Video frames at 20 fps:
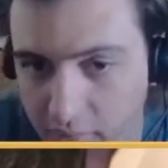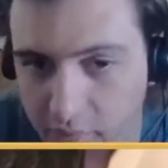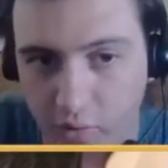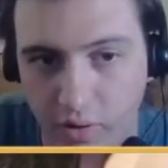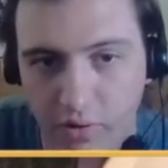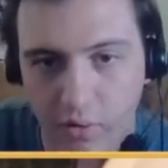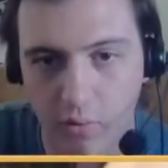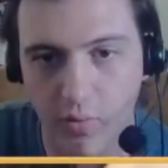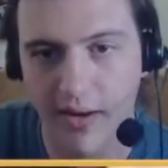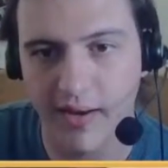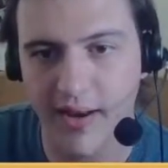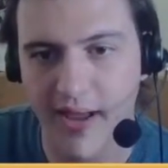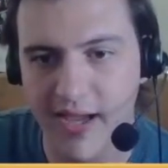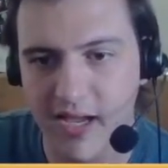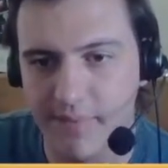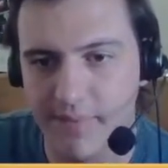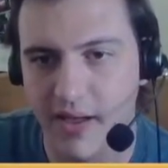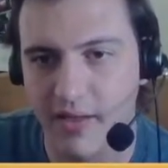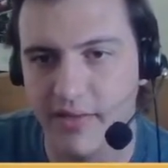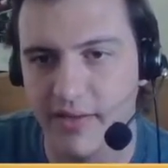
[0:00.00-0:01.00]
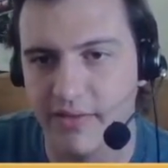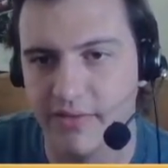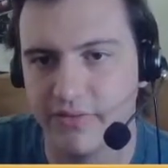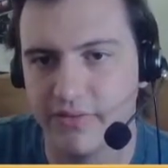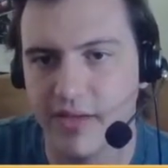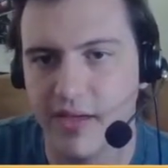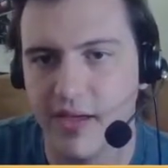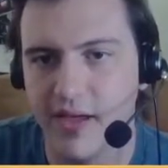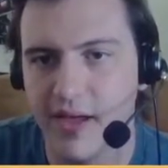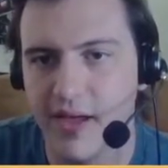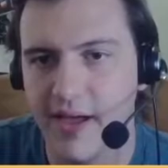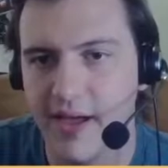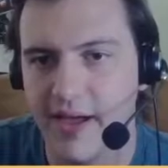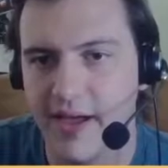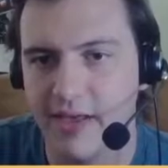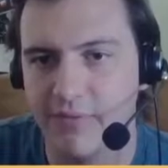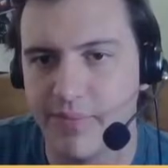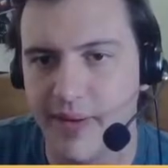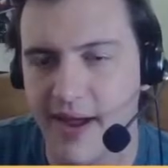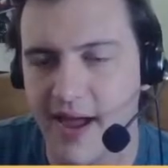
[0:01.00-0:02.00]
going to quite like about this
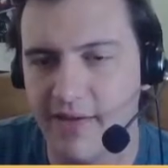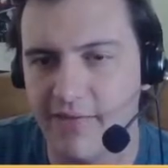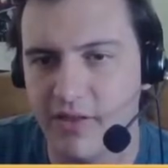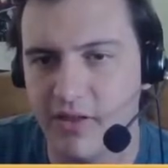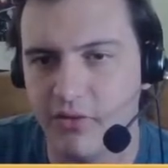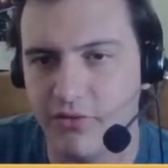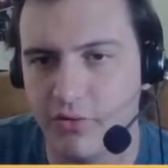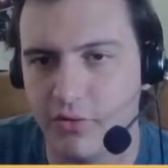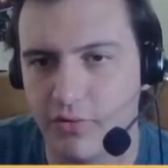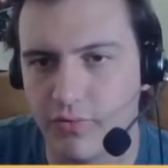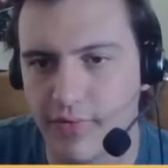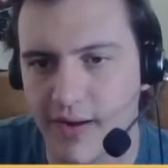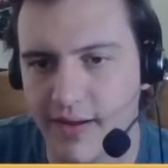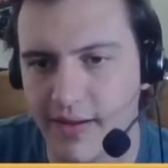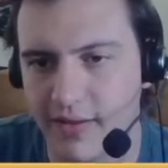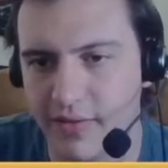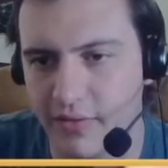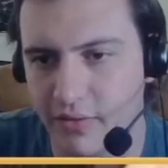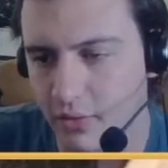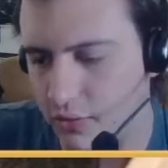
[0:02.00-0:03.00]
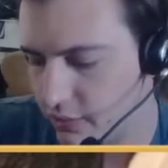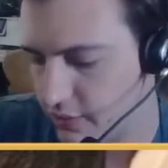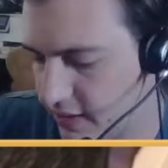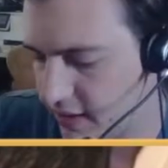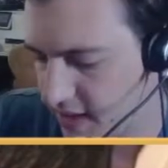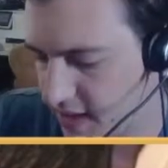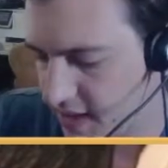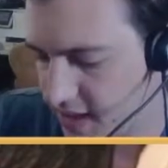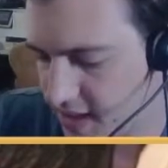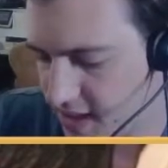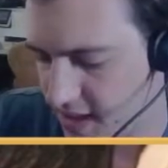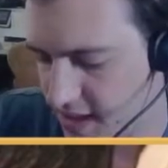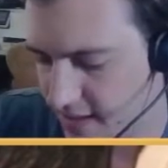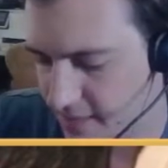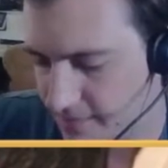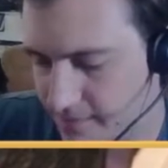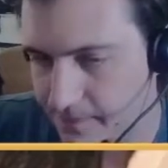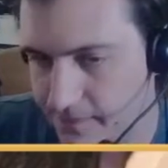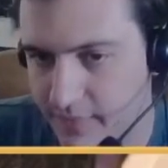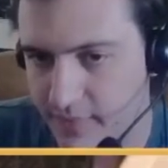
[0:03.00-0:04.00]
is by having the door right at the corner here,
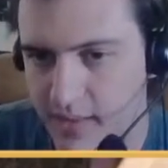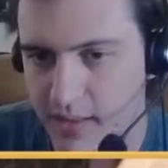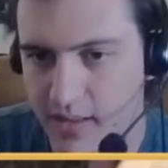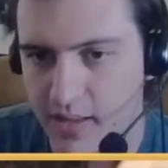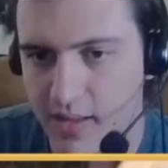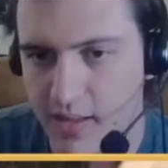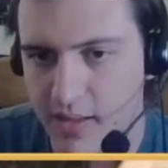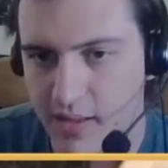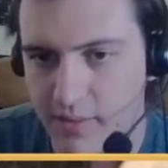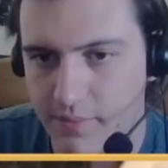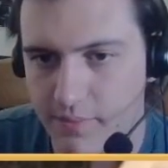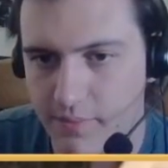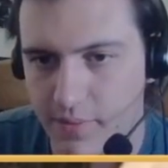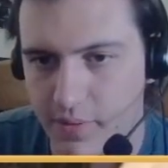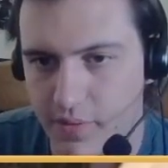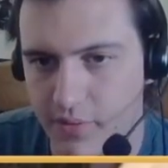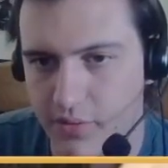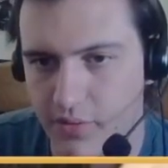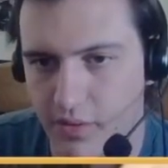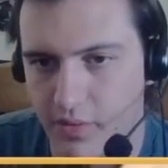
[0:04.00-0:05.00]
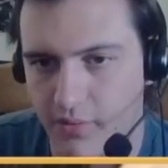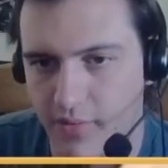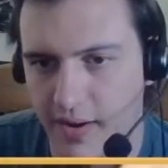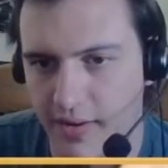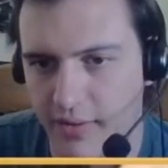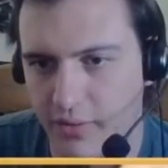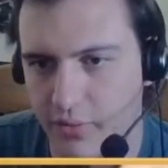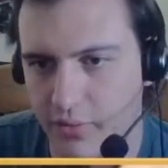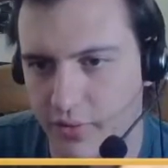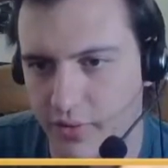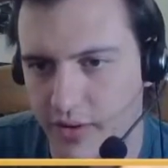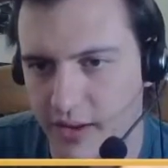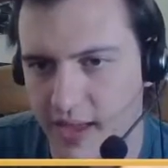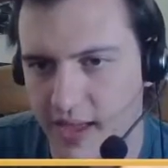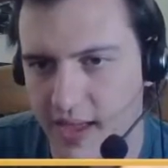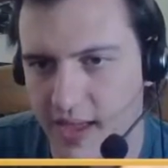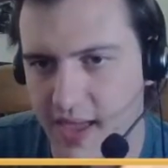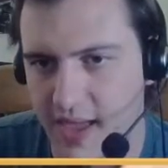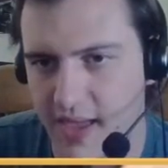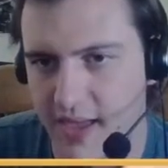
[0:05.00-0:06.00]
but not right at the corner
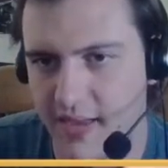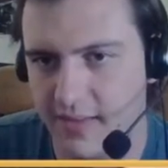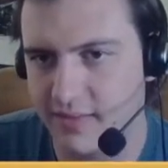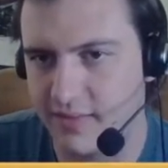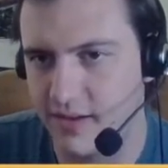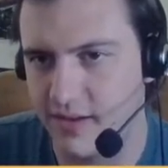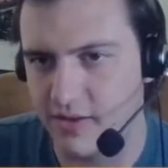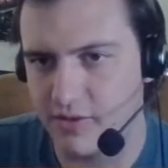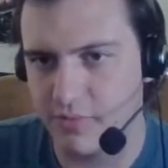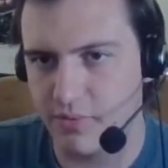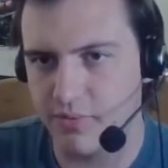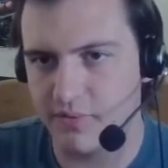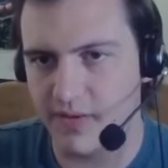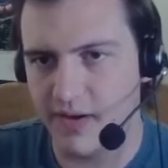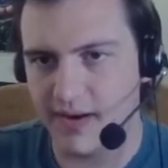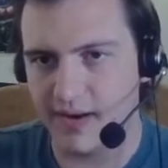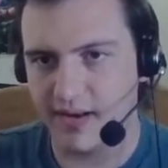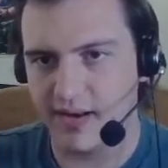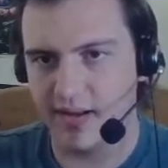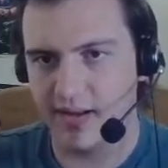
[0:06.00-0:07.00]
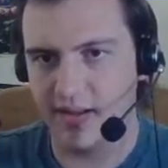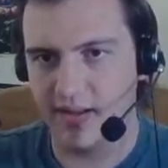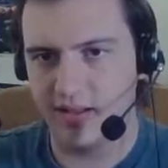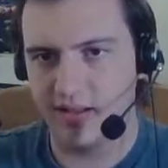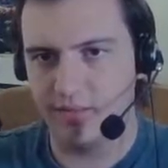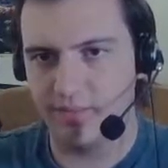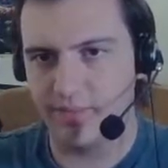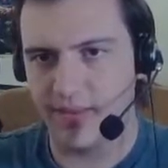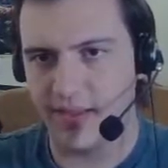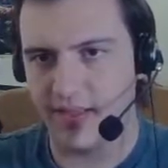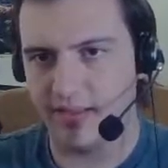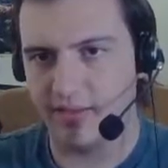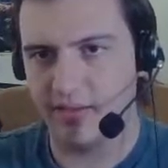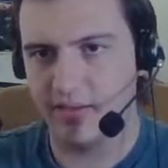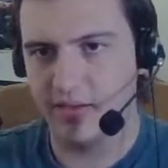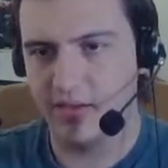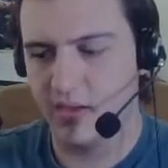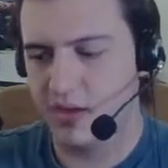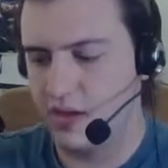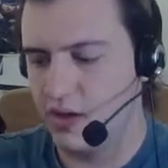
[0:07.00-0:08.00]
here, it's going to provide a little bit
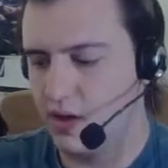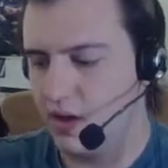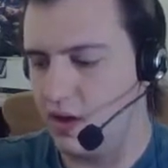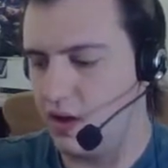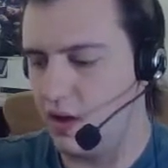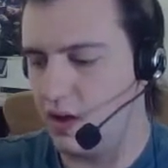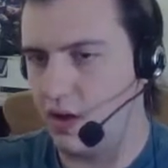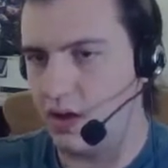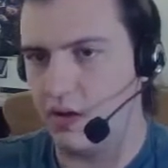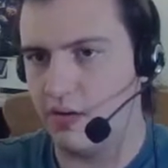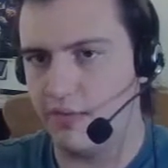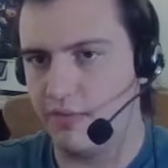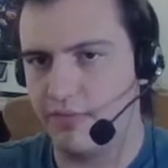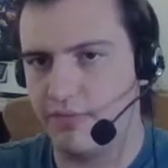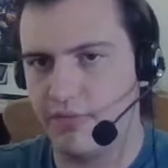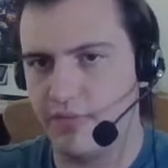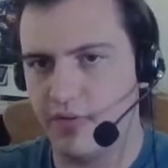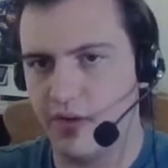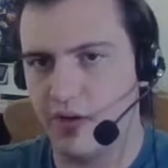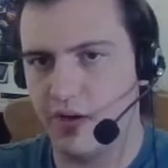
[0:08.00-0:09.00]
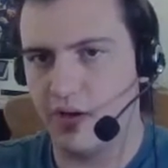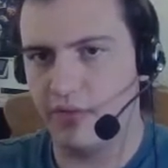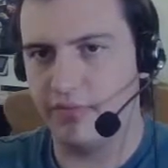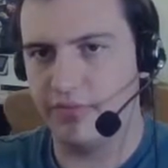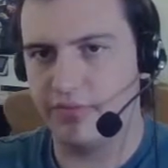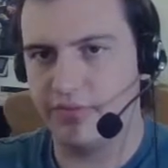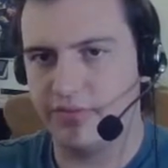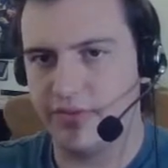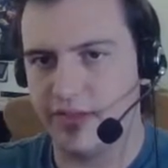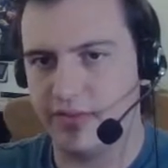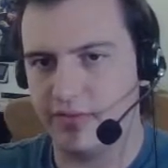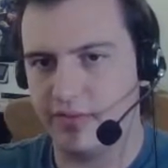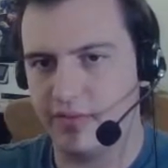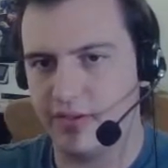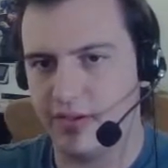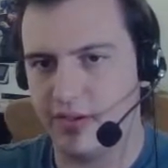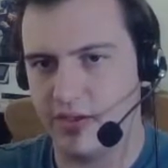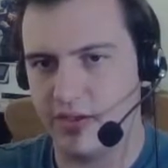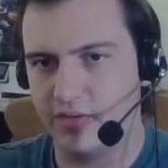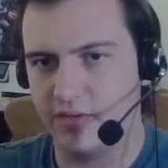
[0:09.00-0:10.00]
of
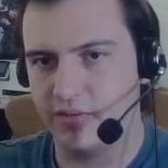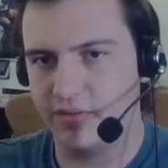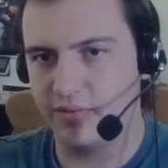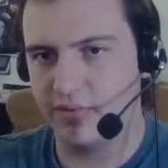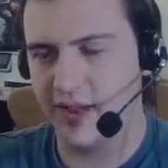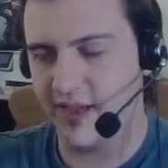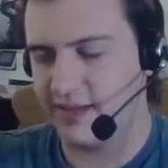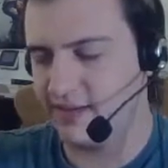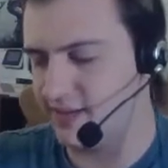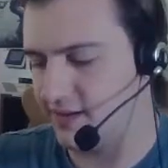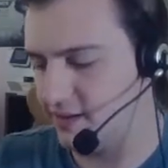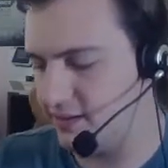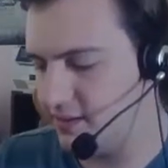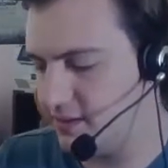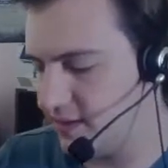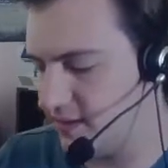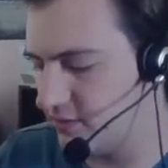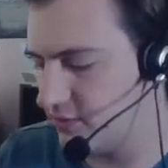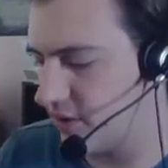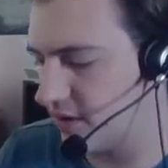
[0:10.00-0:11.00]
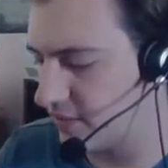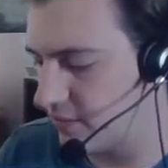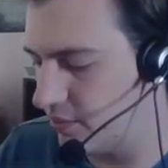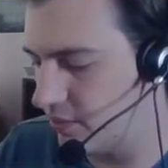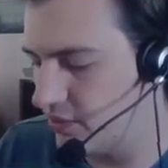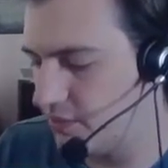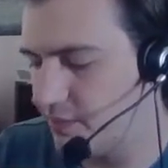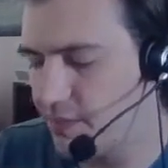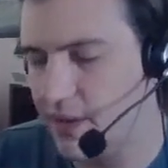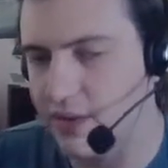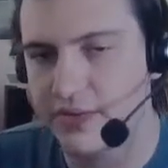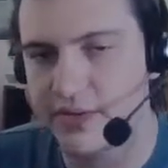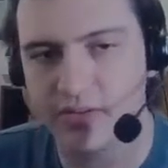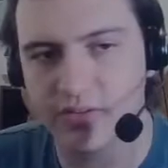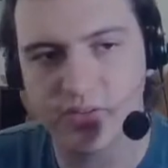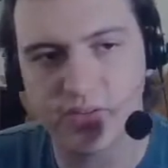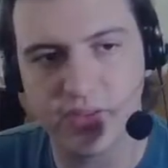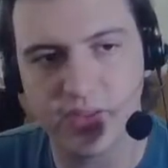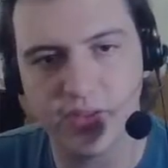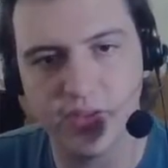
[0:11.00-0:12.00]
off-center placing to these. So I can put the
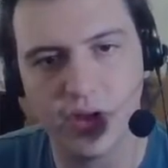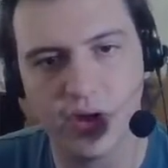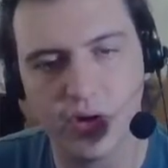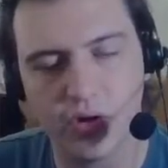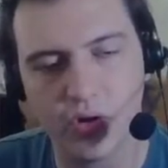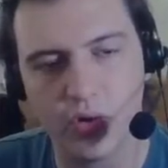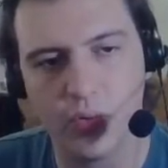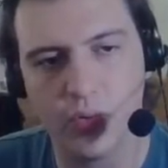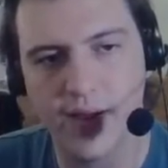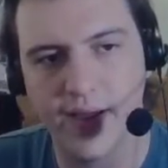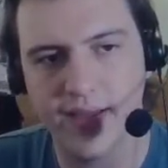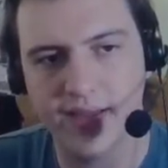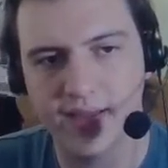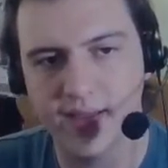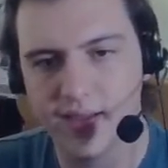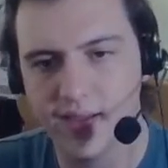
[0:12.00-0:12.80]
buildings so they're not quite